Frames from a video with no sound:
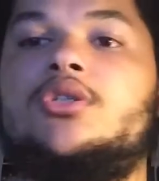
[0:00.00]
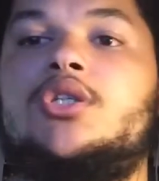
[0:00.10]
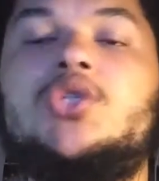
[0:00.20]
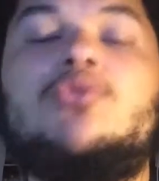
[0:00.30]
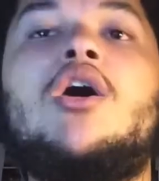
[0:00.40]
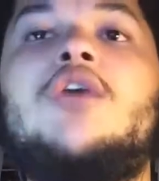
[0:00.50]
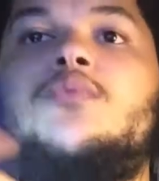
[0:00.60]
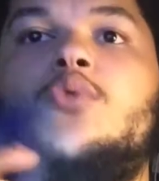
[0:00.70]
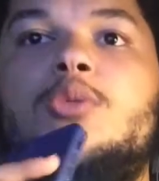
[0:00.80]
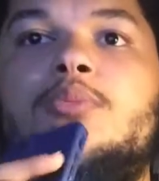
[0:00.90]
He tried
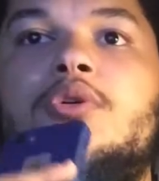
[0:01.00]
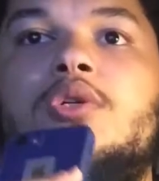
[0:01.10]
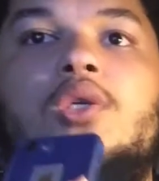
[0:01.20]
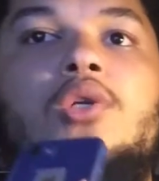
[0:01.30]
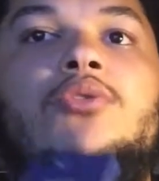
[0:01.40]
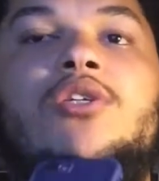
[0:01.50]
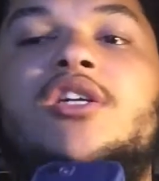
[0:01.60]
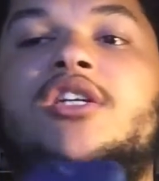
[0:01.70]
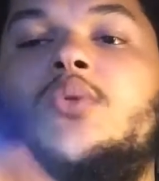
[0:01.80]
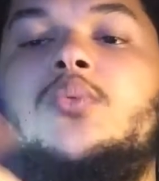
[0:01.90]
4 spears and only
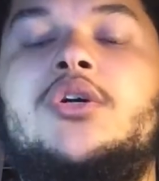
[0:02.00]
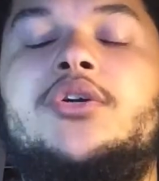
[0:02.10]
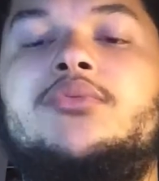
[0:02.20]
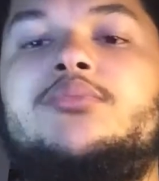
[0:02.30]
connected 1.